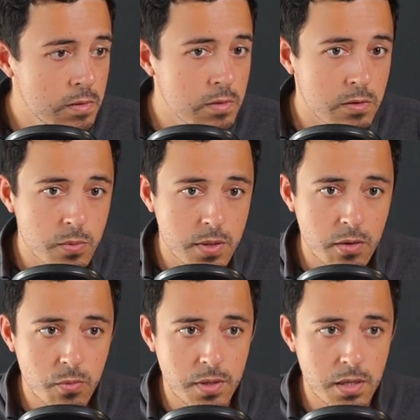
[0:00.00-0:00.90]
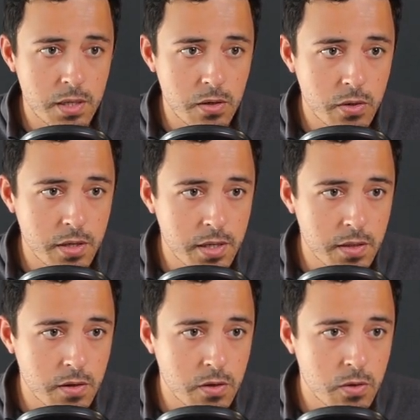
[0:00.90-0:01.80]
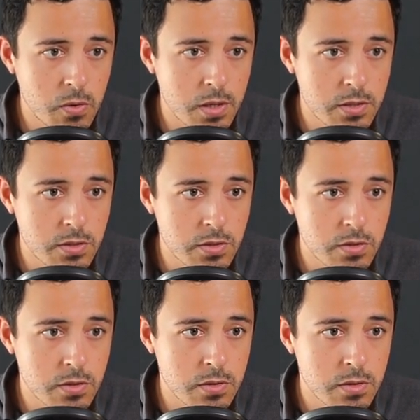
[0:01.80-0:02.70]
So without really looking at the code, let's just